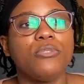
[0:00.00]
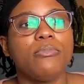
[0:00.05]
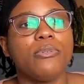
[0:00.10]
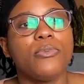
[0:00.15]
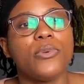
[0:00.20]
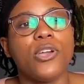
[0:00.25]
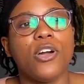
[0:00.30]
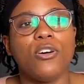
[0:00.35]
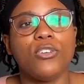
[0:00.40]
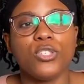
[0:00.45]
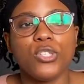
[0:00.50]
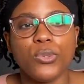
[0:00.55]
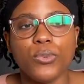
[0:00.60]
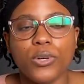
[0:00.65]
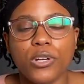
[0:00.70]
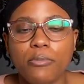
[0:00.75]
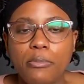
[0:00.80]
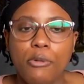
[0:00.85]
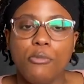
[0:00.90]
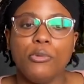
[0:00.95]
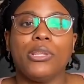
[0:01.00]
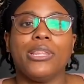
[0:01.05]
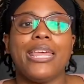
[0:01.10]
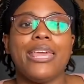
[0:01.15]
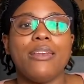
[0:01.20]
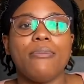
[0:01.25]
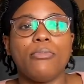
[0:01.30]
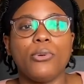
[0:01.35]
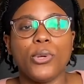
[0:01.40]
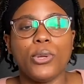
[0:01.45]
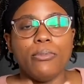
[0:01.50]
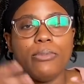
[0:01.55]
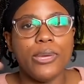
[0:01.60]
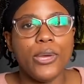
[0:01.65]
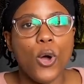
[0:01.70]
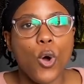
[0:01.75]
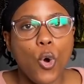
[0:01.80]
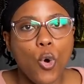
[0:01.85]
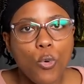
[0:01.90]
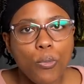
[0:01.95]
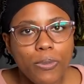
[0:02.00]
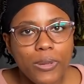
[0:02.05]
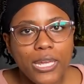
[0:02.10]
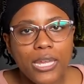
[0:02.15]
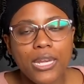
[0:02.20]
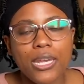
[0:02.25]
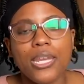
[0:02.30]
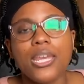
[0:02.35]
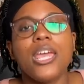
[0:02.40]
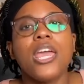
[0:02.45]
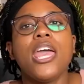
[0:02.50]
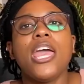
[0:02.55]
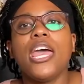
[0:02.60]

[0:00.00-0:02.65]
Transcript: but we also want to be relatable and be open